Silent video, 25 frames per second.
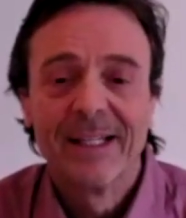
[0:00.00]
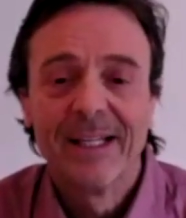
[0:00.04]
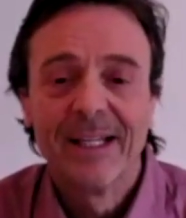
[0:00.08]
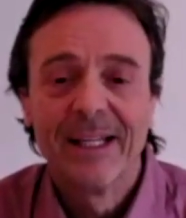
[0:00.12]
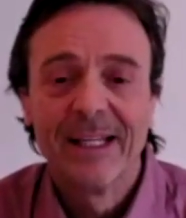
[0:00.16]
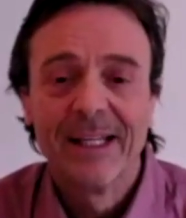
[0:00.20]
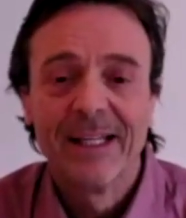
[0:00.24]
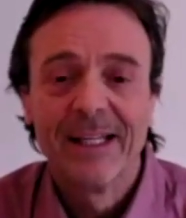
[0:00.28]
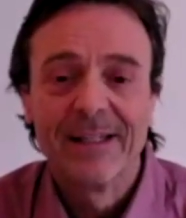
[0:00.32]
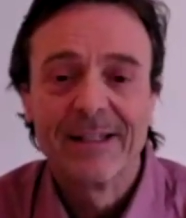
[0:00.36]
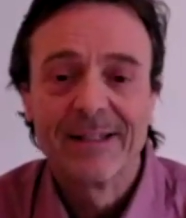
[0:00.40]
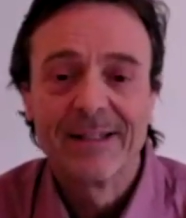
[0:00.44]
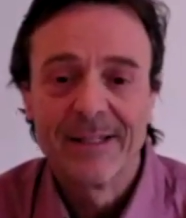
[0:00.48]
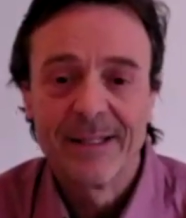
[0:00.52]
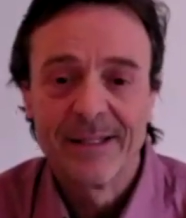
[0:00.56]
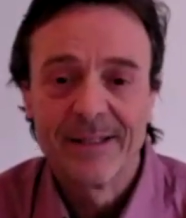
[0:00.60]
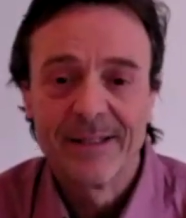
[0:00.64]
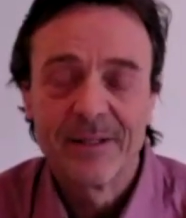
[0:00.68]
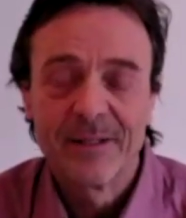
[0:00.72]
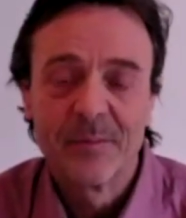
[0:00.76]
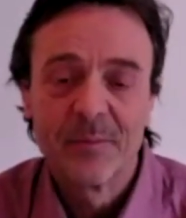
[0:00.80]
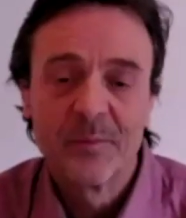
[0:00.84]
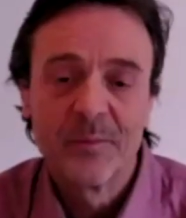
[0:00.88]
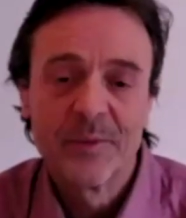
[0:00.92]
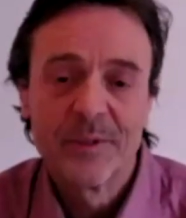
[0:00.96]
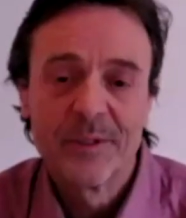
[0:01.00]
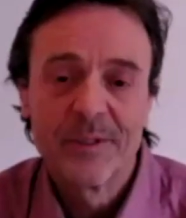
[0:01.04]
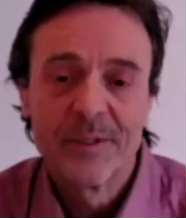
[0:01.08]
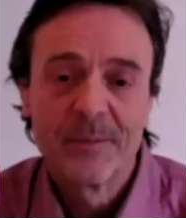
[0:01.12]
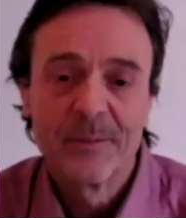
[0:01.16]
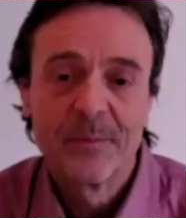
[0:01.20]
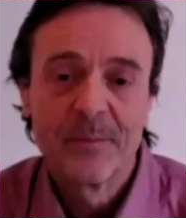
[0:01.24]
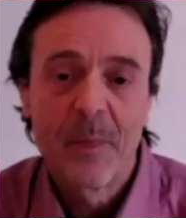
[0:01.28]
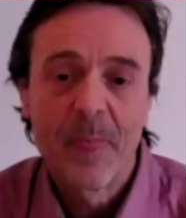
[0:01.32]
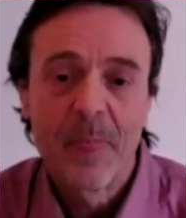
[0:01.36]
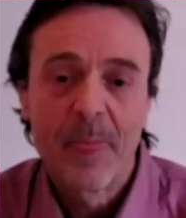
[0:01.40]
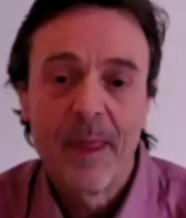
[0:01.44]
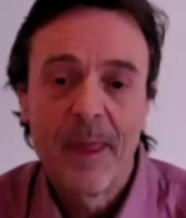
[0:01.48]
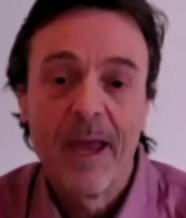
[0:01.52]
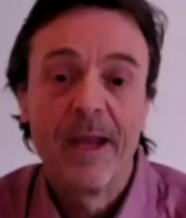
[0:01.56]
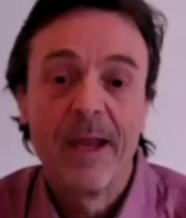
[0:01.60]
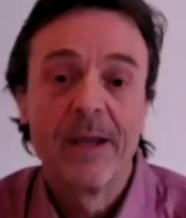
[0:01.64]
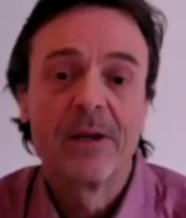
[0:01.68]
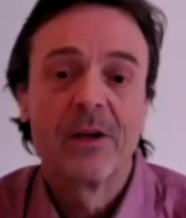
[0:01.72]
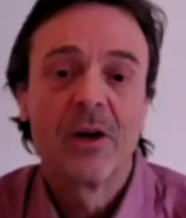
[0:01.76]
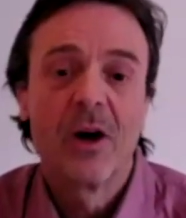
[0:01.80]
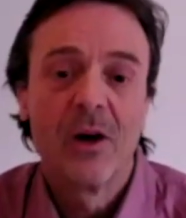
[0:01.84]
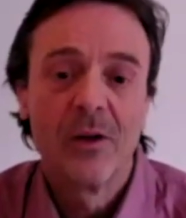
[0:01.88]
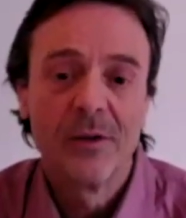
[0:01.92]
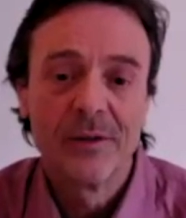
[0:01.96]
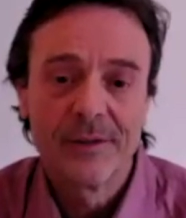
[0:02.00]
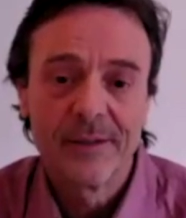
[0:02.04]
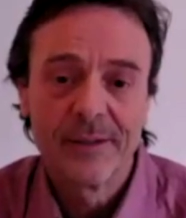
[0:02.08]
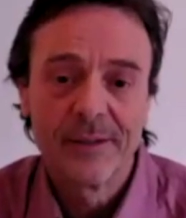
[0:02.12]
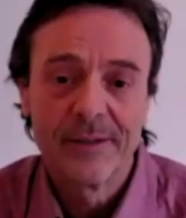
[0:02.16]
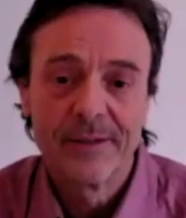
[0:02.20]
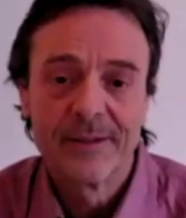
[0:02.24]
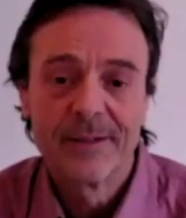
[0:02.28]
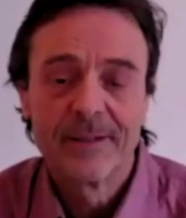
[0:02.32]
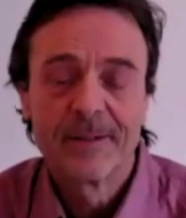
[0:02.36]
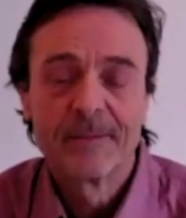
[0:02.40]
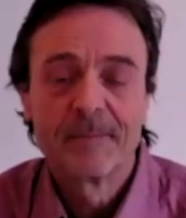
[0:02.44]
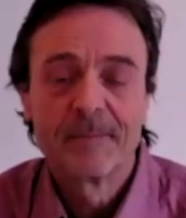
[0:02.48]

and systems and content.